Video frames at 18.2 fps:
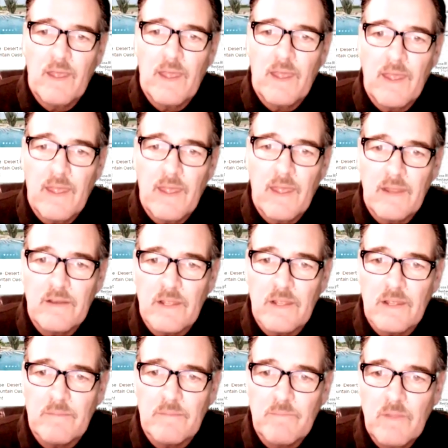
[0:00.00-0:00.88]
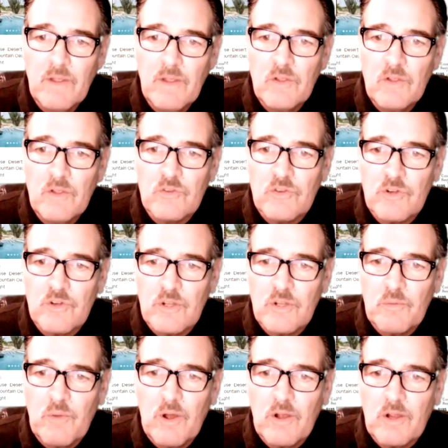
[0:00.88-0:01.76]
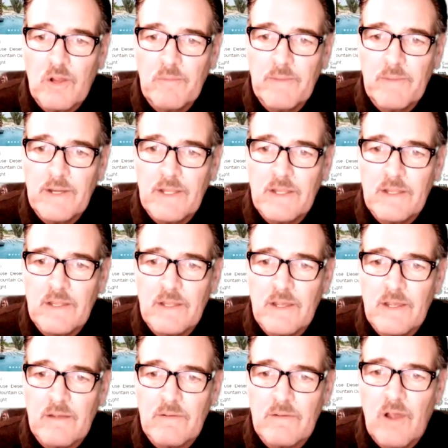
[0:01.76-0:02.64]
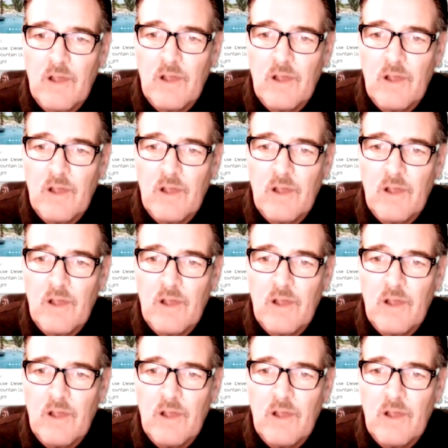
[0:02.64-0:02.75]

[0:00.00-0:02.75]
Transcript: and uh, certainly welcome any uh,